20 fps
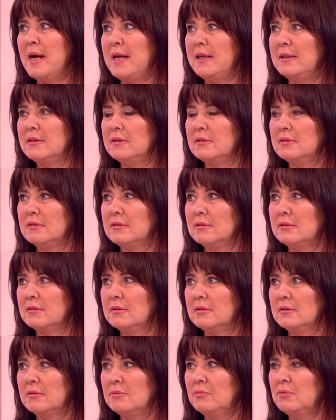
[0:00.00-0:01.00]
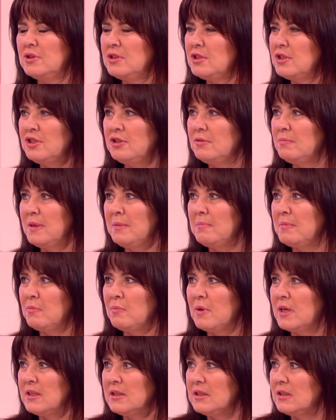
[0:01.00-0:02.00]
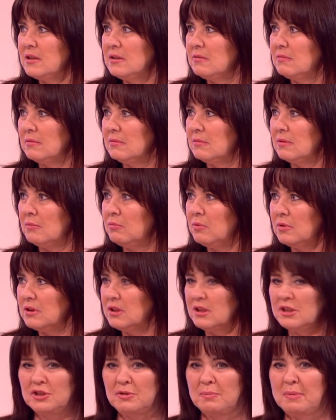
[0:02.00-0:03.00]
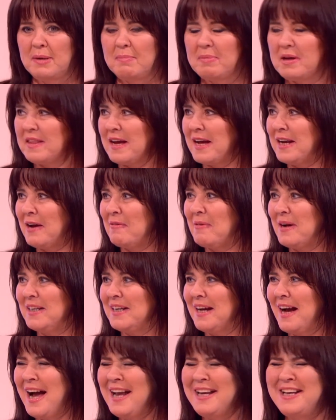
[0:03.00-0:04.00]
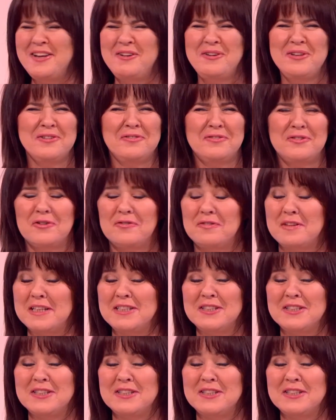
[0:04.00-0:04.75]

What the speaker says: went, what did you mean by why? What did you mean by that? And I went, I knew you'd fall for